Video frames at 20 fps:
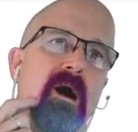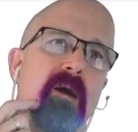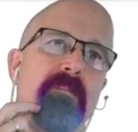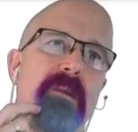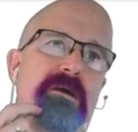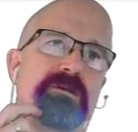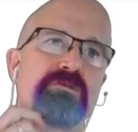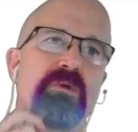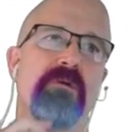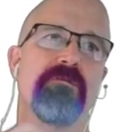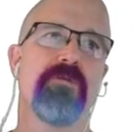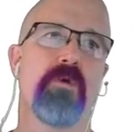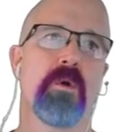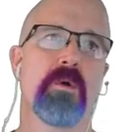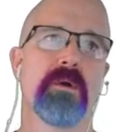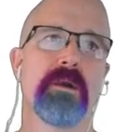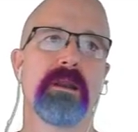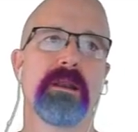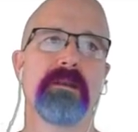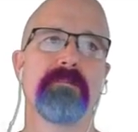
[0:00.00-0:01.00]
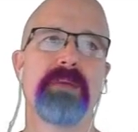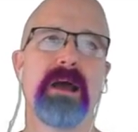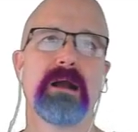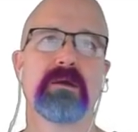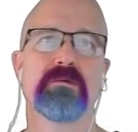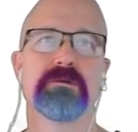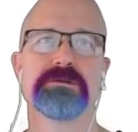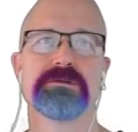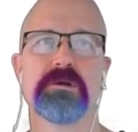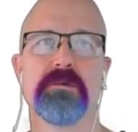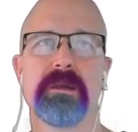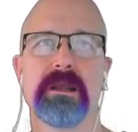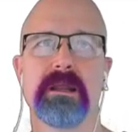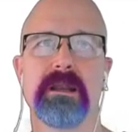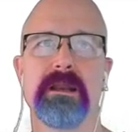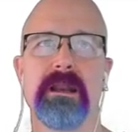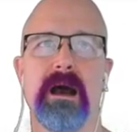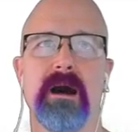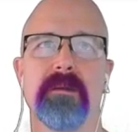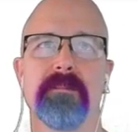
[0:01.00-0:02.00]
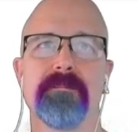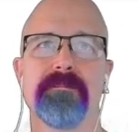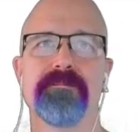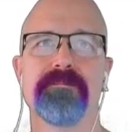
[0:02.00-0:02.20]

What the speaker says: wheel forward and backward, zooming in and out.